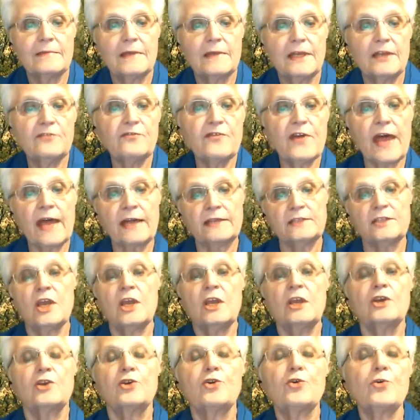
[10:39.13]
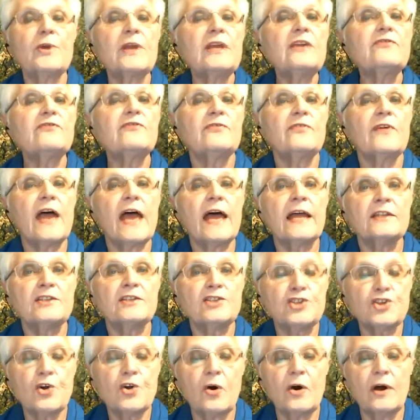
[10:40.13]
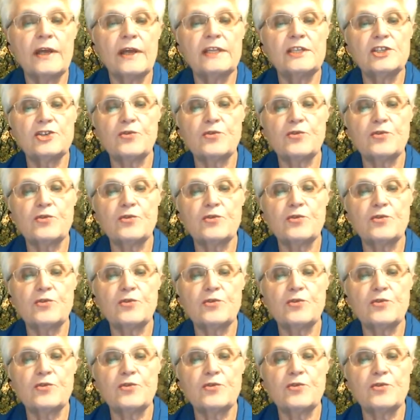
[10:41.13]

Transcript: In fact, grief and joy